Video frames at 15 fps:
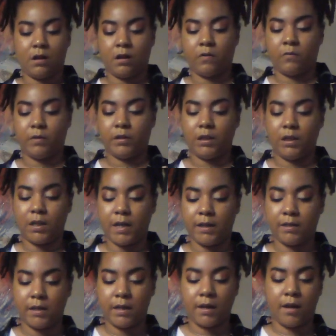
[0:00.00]
I really
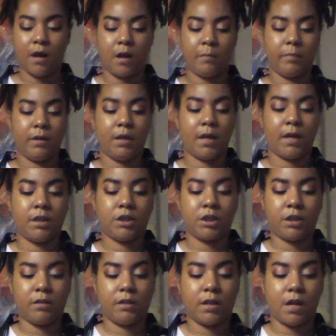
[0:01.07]
like that
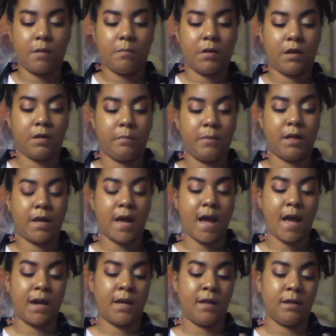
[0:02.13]
combination. Then I'm going to be
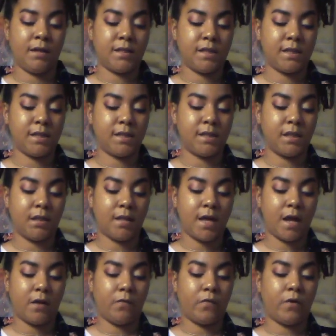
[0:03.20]
adding, because this is a
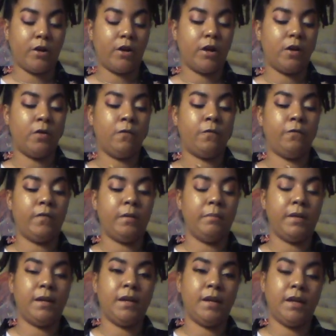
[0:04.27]
lot of Virgo
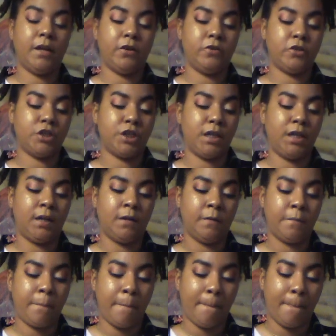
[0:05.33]
feminine energy.
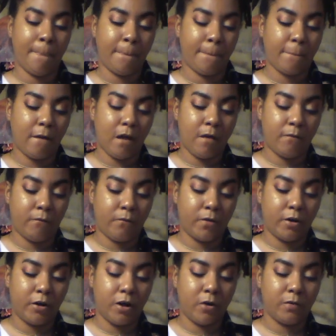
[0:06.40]

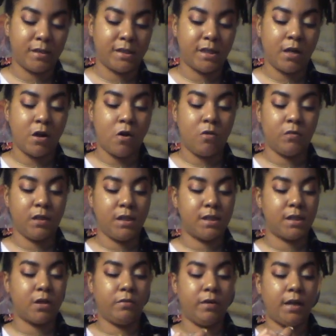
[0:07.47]
Virgo is the only
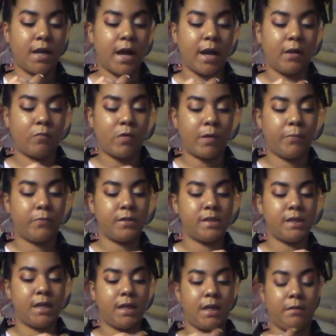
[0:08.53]
zodiac
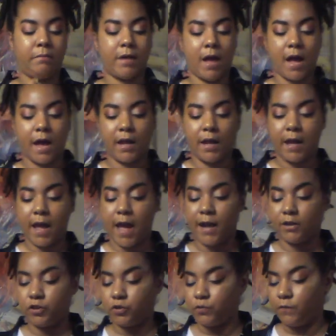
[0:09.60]
represented by an
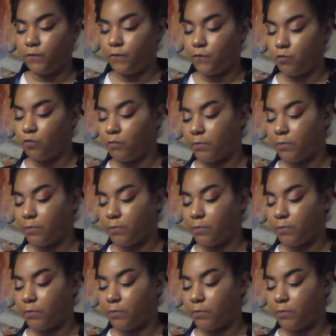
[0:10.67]
actual full